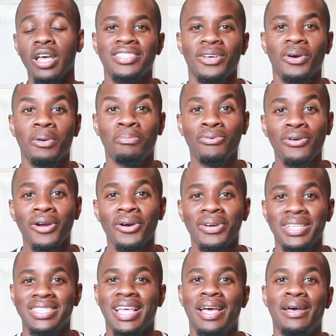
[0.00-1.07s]
So a pro
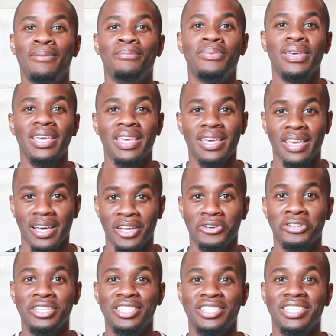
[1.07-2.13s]
is that being a
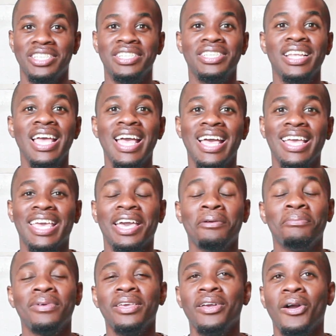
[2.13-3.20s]
Christian kept
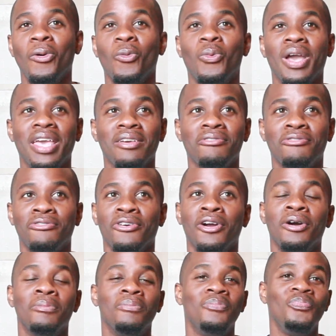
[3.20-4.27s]
me away
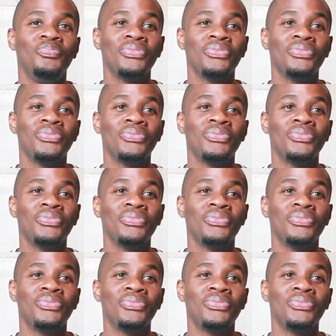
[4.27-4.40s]
from